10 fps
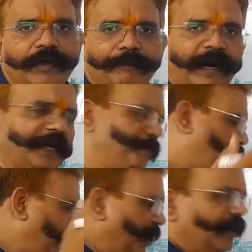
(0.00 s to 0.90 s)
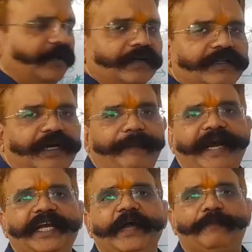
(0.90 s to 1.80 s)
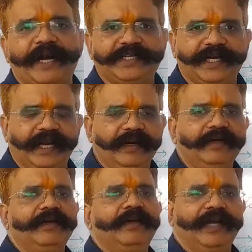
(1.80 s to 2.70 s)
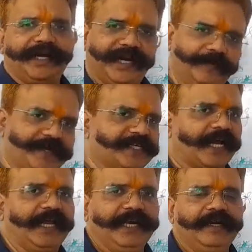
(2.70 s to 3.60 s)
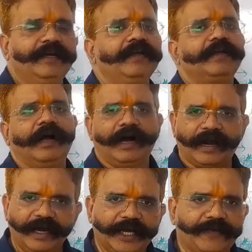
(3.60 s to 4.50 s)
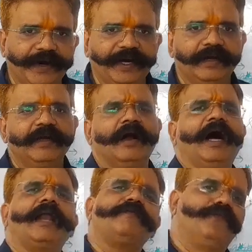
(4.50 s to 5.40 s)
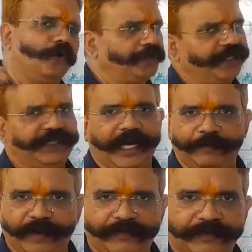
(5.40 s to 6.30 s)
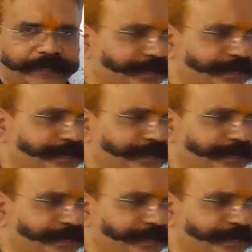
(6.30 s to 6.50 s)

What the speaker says: by pouring the magnetic particle, let it be solid or liquid or fluorescent type of.